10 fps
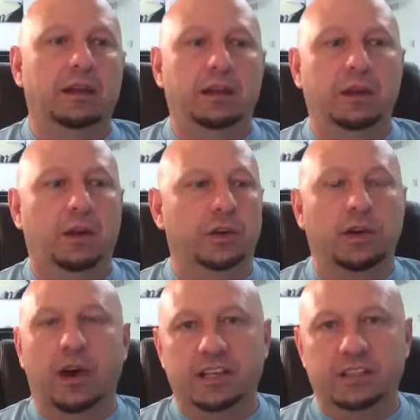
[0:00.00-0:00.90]
you know,
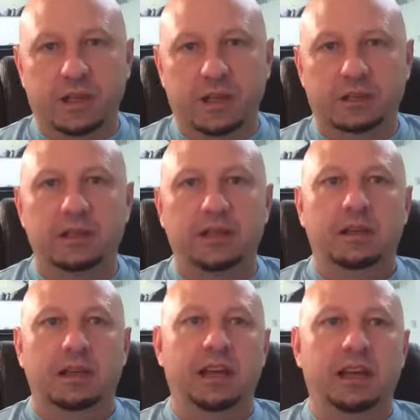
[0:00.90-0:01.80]
your husband
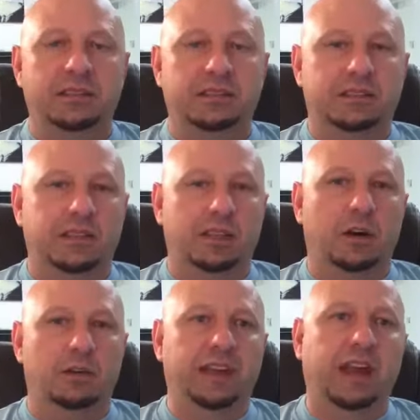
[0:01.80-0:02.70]
is, you
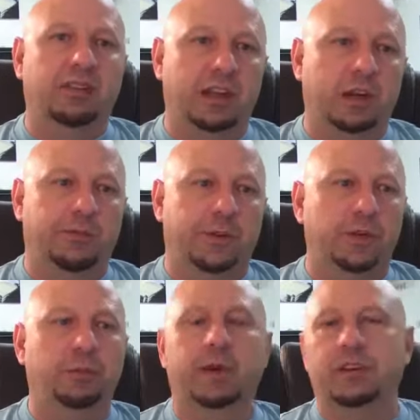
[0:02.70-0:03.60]
know, never there for
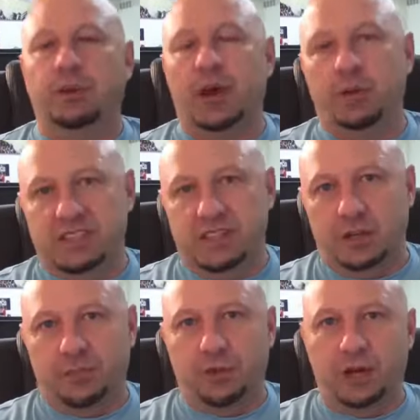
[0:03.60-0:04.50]
you, but you're always
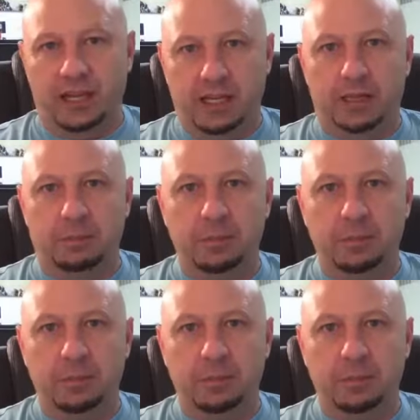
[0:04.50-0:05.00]
there for him.